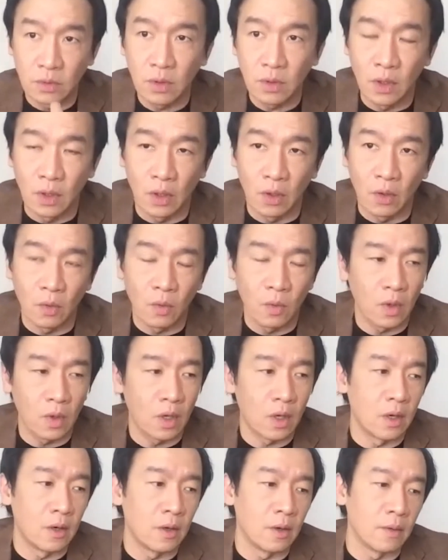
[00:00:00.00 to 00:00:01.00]
you know,
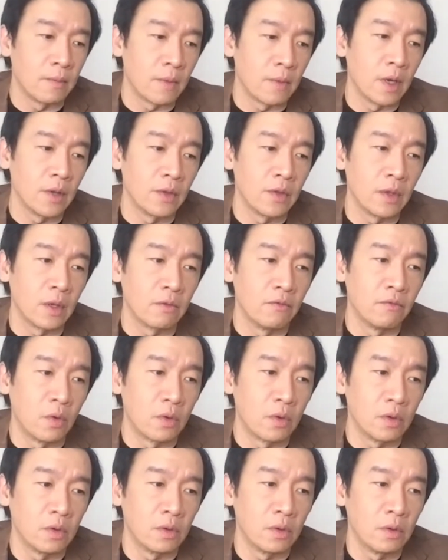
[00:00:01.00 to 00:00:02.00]
um, I think
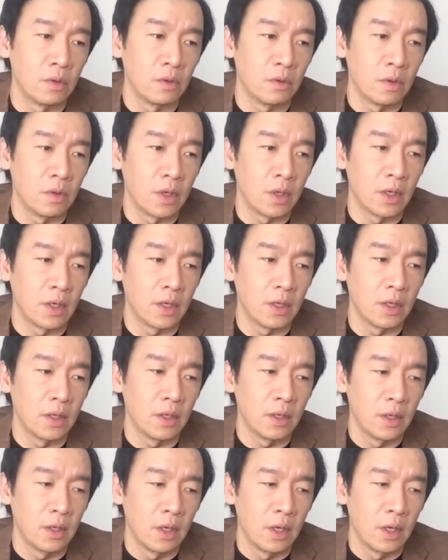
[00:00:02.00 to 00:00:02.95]
vocal uh,